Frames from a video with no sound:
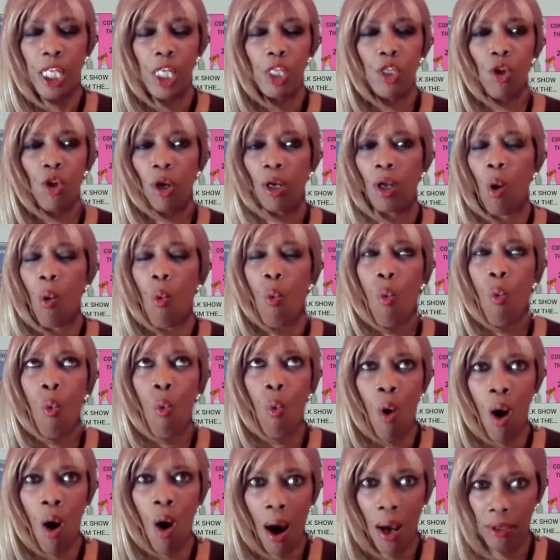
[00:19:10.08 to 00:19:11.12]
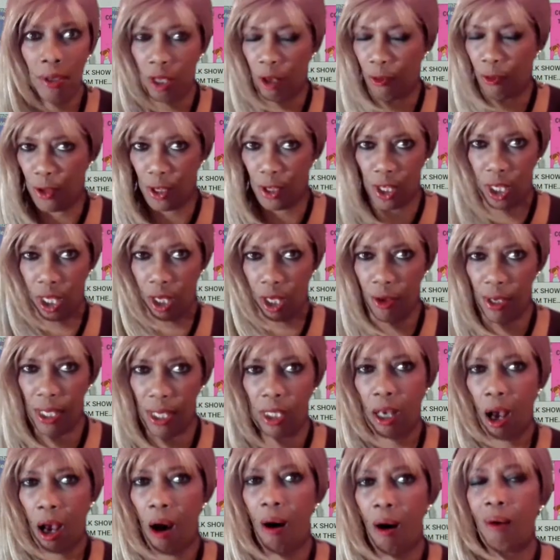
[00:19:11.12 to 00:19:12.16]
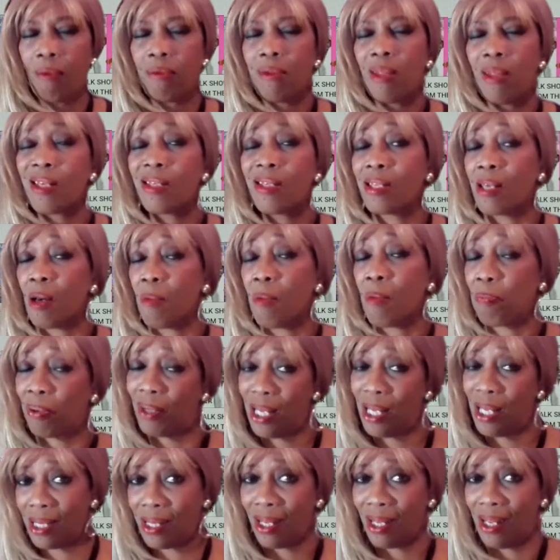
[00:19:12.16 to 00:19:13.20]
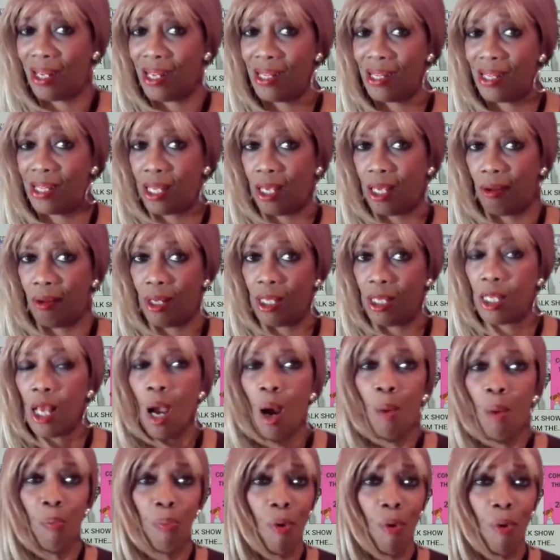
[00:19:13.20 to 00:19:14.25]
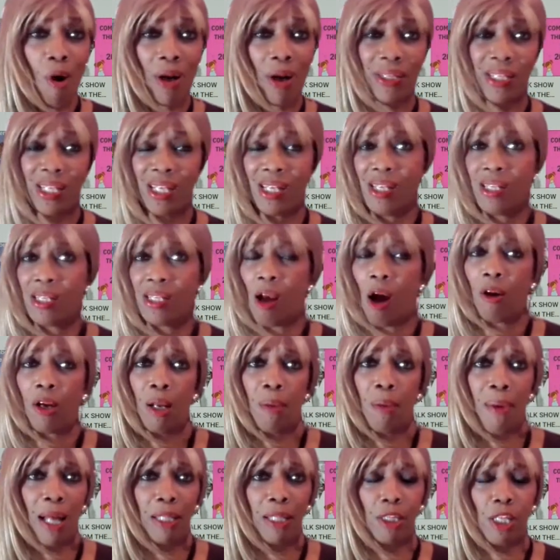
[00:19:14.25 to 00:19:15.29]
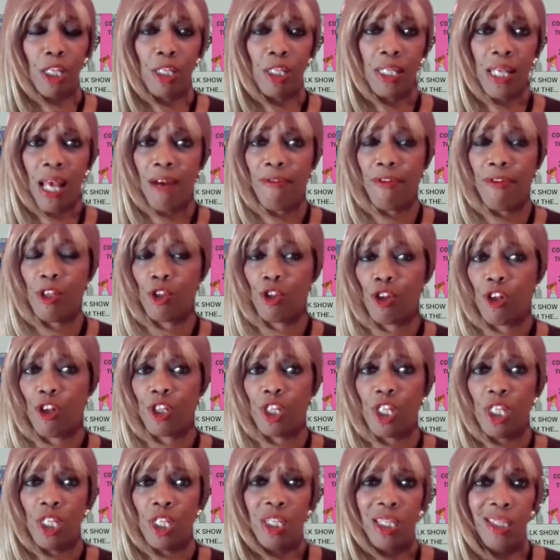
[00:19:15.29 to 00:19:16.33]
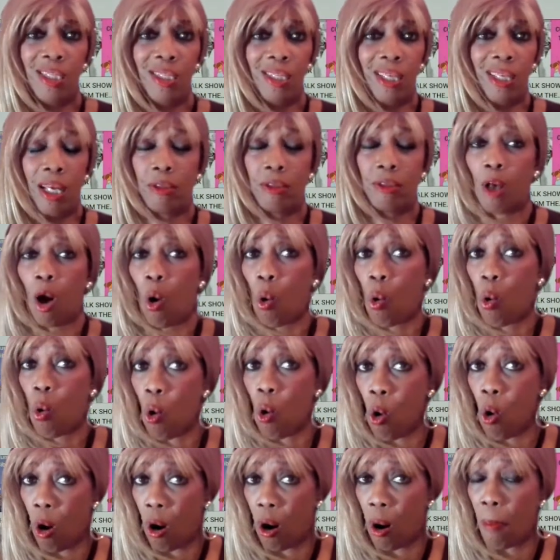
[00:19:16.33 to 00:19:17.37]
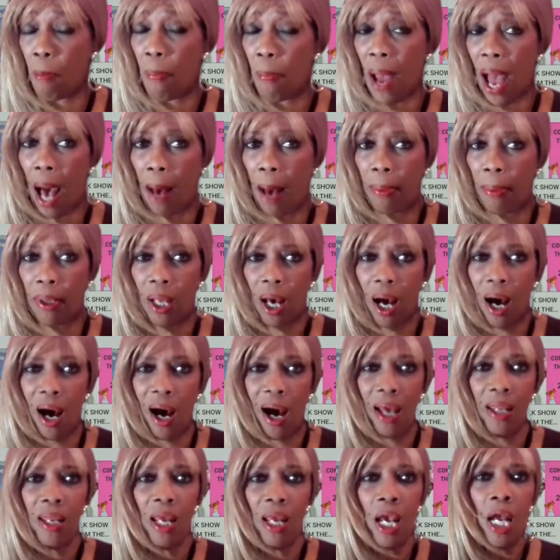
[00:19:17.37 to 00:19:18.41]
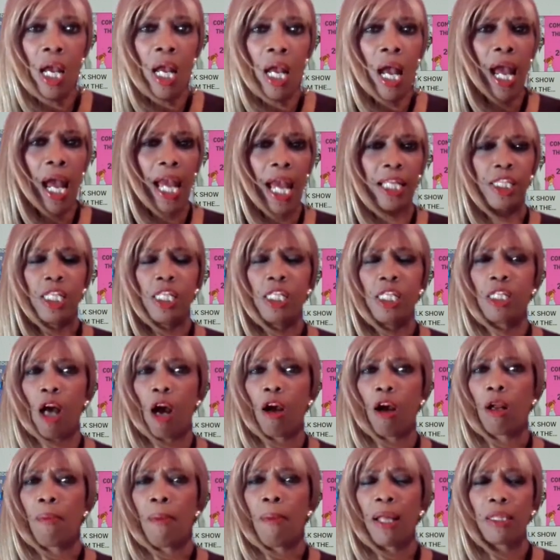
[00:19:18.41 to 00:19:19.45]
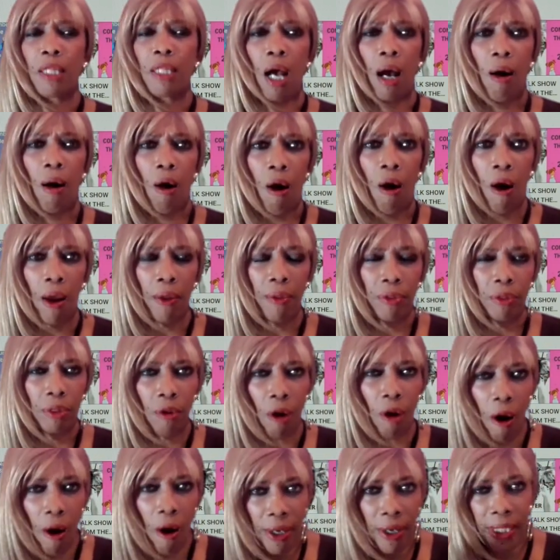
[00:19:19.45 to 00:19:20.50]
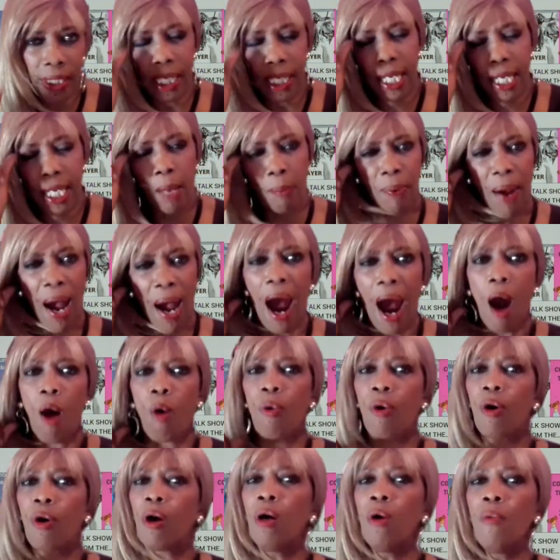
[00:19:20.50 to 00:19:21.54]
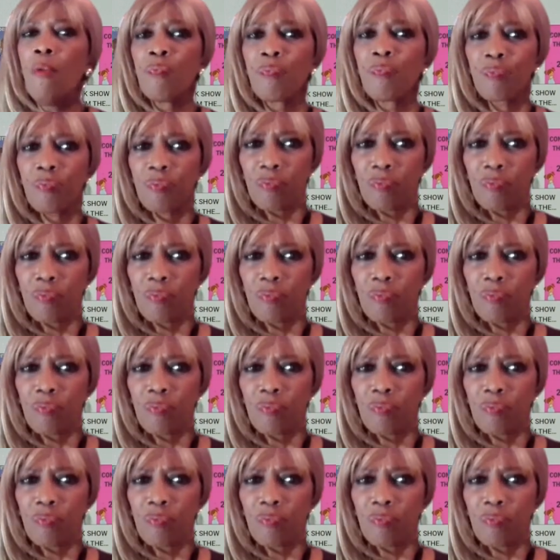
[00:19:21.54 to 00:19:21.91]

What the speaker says: She's doing a wonderful series called The Simplicity Series. Boy, she's talking about the seven churches. She did the War of Babylon, and she's talking about the authority and power